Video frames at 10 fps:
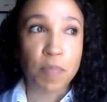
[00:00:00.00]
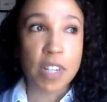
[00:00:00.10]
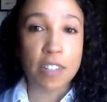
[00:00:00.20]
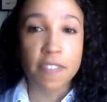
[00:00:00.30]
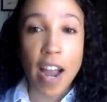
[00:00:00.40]

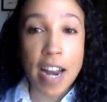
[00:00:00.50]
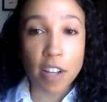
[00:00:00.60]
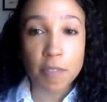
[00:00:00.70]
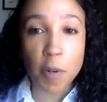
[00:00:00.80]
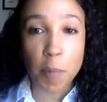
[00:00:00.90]

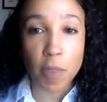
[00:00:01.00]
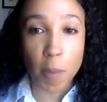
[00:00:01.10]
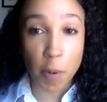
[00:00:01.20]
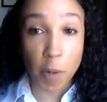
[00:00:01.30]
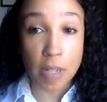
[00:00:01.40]
Defining for the
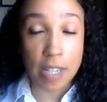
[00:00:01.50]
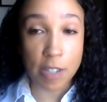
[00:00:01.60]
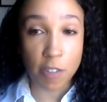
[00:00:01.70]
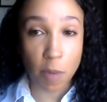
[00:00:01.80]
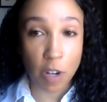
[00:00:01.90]
purposes
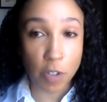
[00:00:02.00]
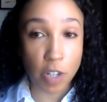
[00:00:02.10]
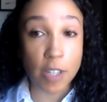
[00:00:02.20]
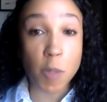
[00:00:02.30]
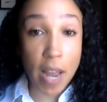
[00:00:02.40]
of
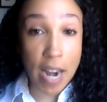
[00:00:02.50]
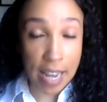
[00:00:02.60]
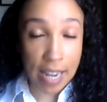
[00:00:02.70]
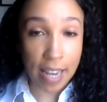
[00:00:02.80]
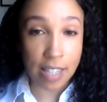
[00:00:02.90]
measuring
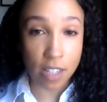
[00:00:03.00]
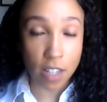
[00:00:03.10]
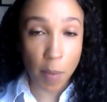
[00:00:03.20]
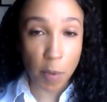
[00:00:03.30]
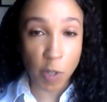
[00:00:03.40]
spending gets a
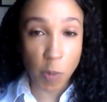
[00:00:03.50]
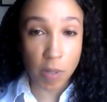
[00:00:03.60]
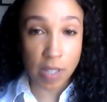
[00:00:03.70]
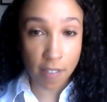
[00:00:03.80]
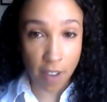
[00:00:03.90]
lot more
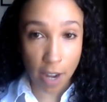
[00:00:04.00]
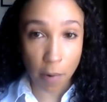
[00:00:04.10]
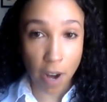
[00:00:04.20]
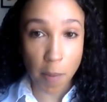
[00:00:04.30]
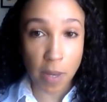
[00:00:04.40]
specific,
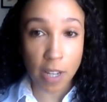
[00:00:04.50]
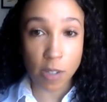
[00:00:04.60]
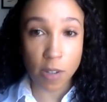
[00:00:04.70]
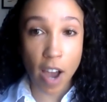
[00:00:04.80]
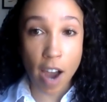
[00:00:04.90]
right?
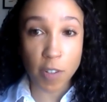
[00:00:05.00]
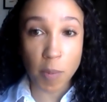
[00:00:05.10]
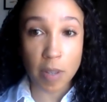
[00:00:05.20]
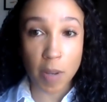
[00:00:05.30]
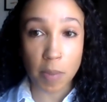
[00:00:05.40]
Because you have to
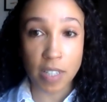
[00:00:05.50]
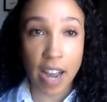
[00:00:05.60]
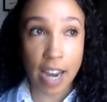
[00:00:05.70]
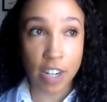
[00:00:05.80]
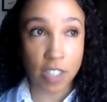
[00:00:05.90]
be able to
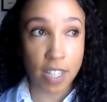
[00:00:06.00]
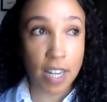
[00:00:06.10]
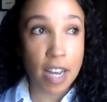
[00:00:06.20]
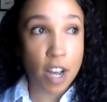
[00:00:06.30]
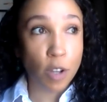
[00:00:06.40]

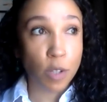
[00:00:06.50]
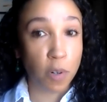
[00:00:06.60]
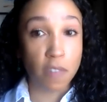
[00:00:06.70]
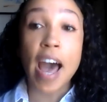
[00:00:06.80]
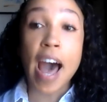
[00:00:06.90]
actually sort
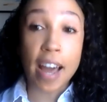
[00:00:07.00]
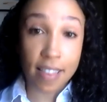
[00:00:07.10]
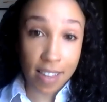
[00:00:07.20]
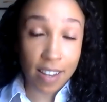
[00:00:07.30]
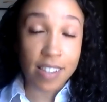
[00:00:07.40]
of add
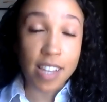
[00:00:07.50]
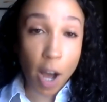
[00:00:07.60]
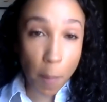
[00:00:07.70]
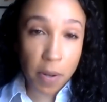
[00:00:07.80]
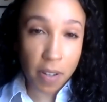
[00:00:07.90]
things
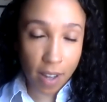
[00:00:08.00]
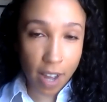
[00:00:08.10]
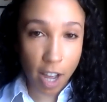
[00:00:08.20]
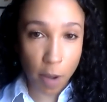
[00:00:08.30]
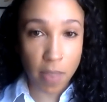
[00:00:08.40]
up
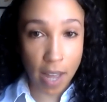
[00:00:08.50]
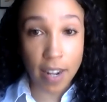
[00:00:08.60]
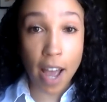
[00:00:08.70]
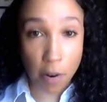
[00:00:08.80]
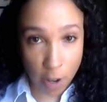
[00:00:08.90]
that
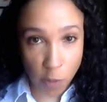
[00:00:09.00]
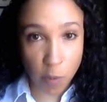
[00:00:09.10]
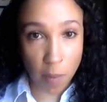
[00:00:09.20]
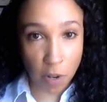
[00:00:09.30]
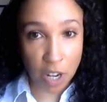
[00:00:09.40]
count as
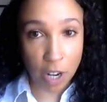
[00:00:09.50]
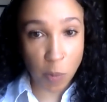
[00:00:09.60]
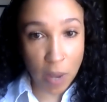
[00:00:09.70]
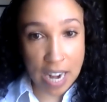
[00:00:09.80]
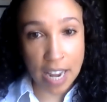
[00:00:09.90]
primary care
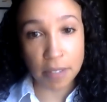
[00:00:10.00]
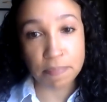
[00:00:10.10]
spending.